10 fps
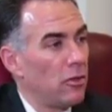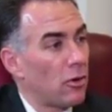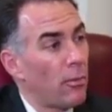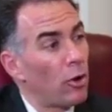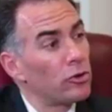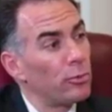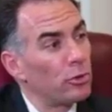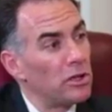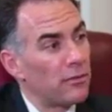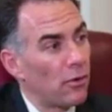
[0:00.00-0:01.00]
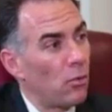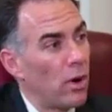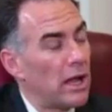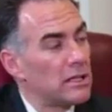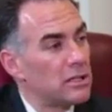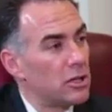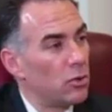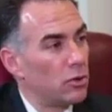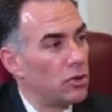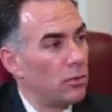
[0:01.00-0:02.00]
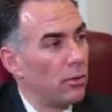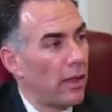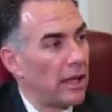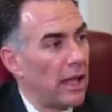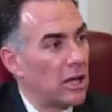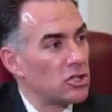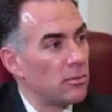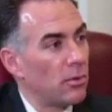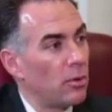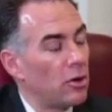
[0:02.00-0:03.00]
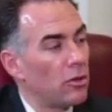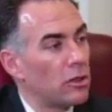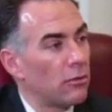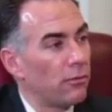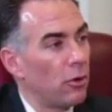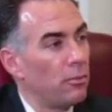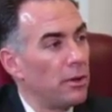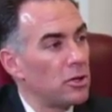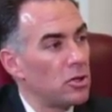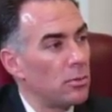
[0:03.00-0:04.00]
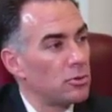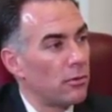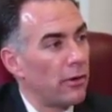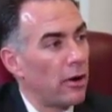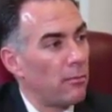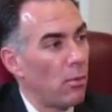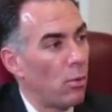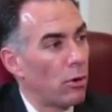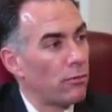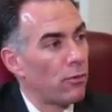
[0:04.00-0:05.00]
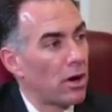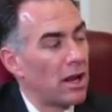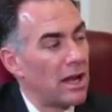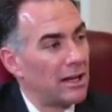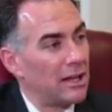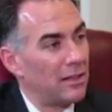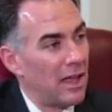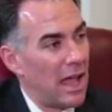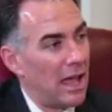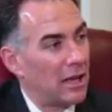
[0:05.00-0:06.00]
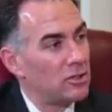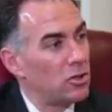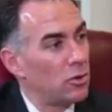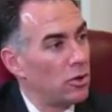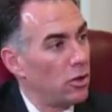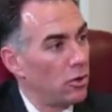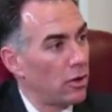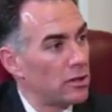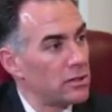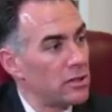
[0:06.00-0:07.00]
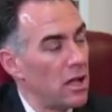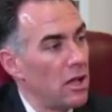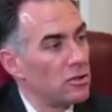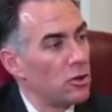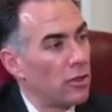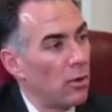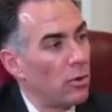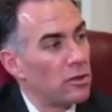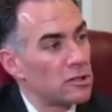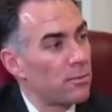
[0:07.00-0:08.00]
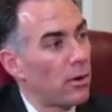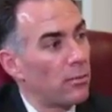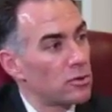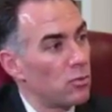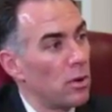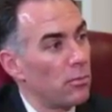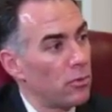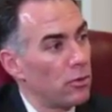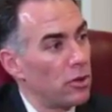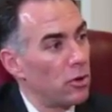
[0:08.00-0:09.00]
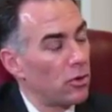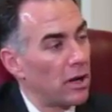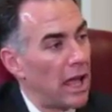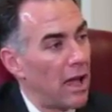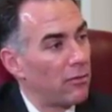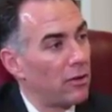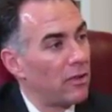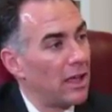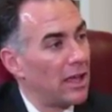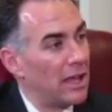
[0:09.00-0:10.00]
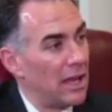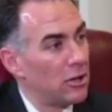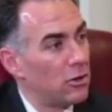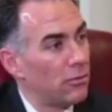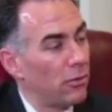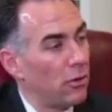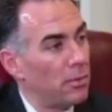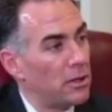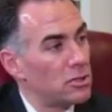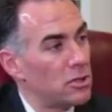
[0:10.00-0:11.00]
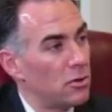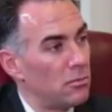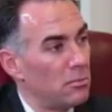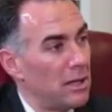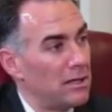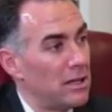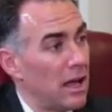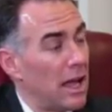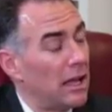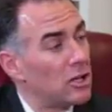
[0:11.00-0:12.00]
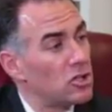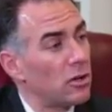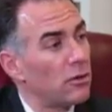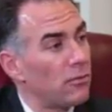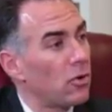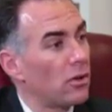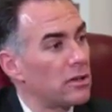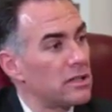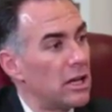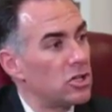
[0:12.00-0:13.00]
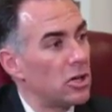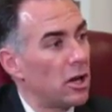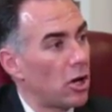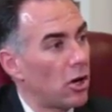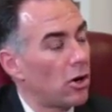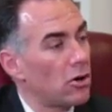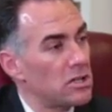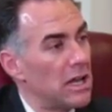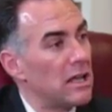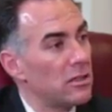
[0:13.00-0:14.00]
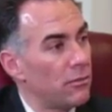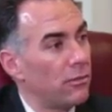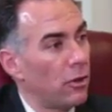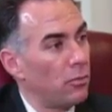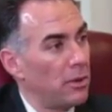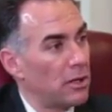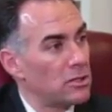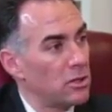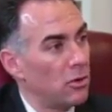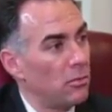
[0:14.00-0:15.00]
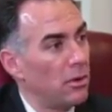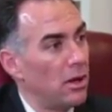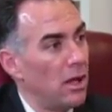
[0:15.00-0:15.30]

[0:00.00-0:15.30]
There are multiple different ways to do a tubal ligation, but we know that the fallopian tubes are very important for connecting the eggs to the uterus so that when the sperm swim through the uterine cavity, they can get into the fallopian tube, meet the egg, and generally fertilization occurs in the fallopian tube.